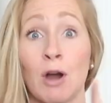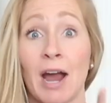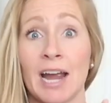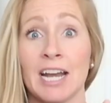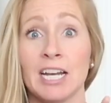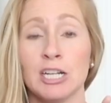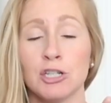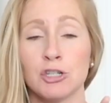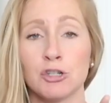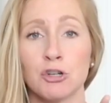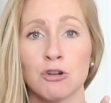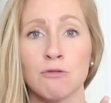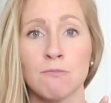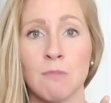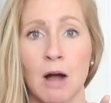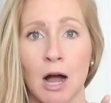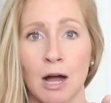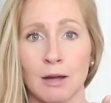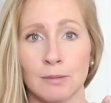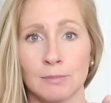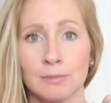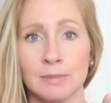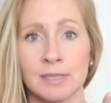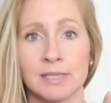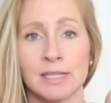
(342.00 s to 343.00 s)
Tried and True
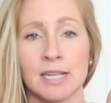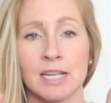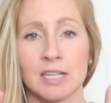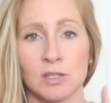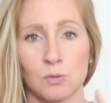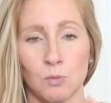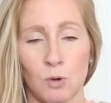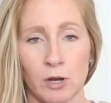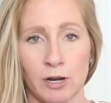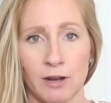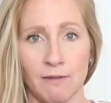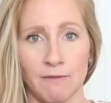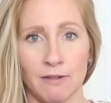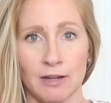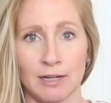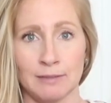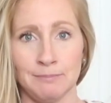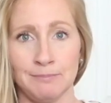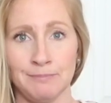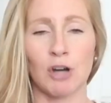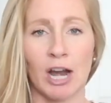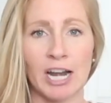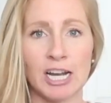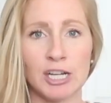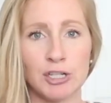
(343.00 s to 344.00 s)
Moms is one of
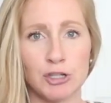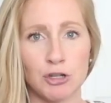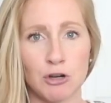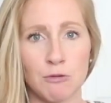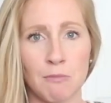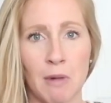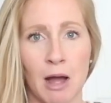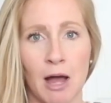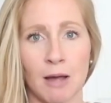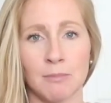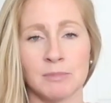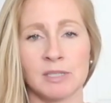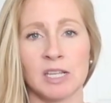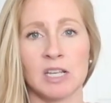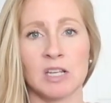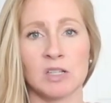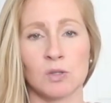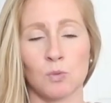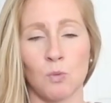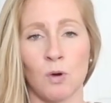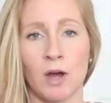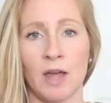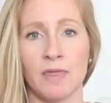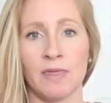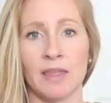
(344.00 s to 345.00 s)
them. Tried and True Moms
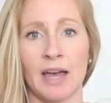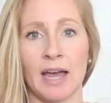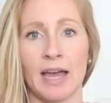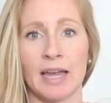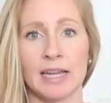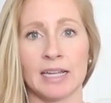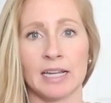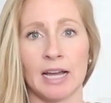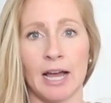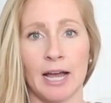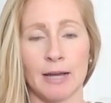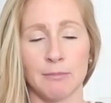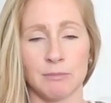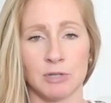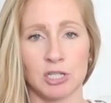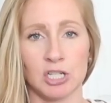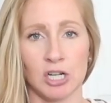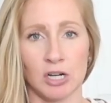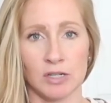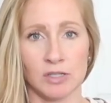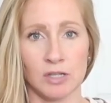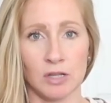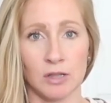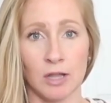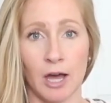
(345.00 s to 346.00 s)
is one that
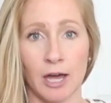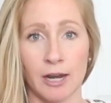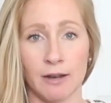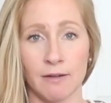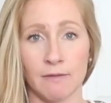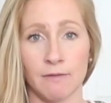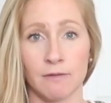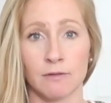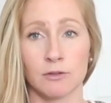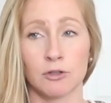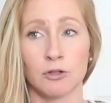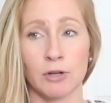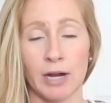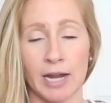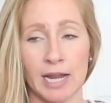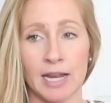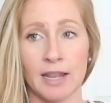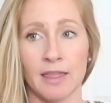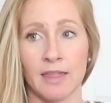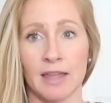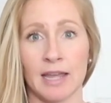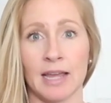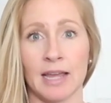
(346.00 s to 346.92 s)
shares a lot of great